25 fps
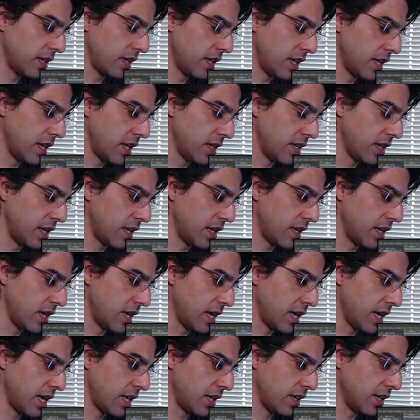And then
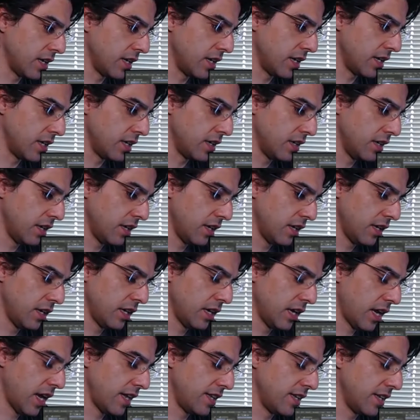I uh,
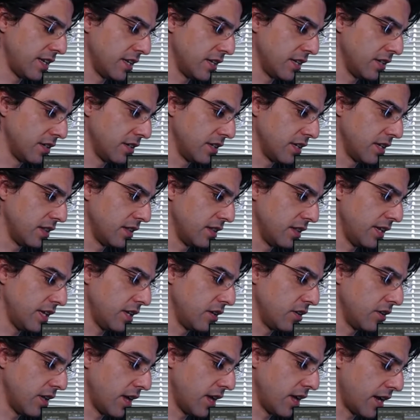I did a, a
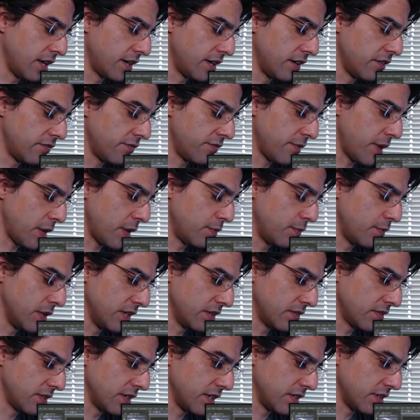legal audit of my
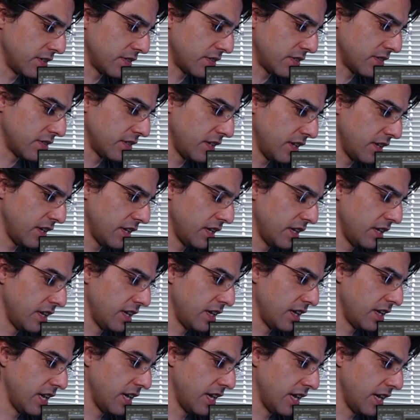business,
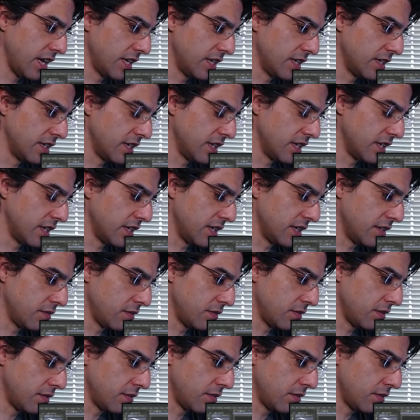and uh,
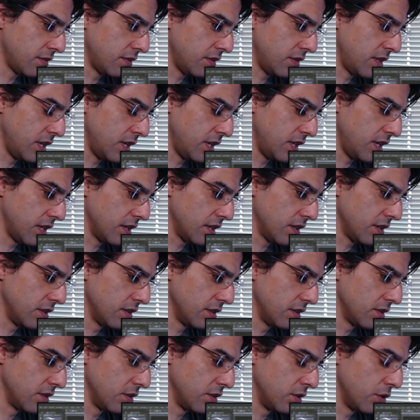the uh,
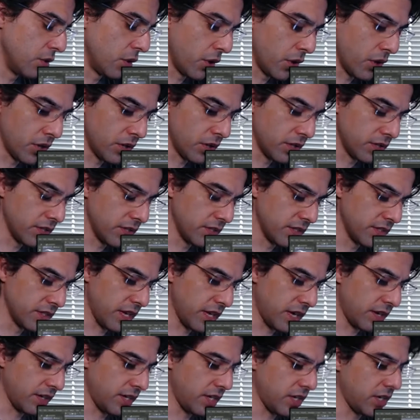the lawyer
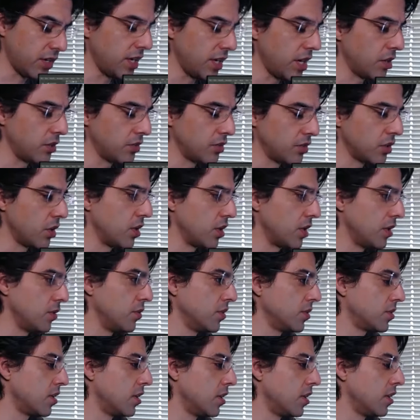down here in Arizona
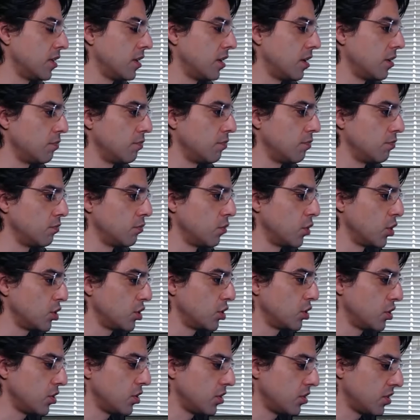was a, a
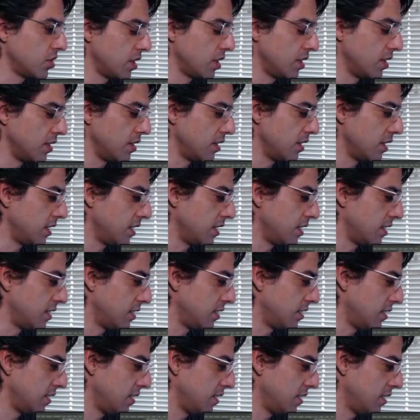mergers and uh,
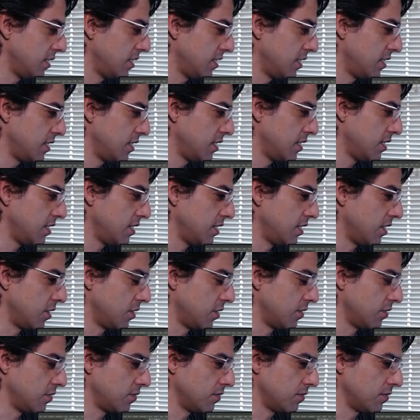you
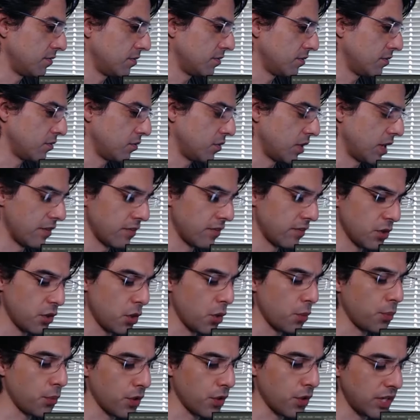know whatever
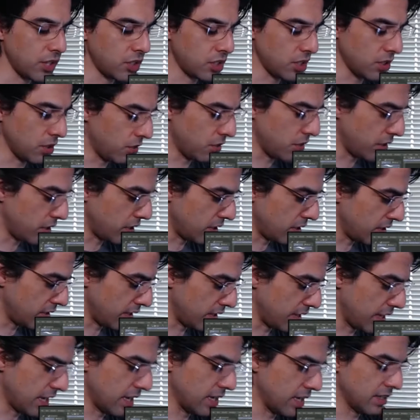corporation lawyer,
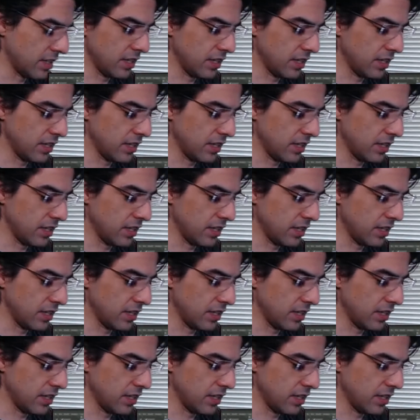and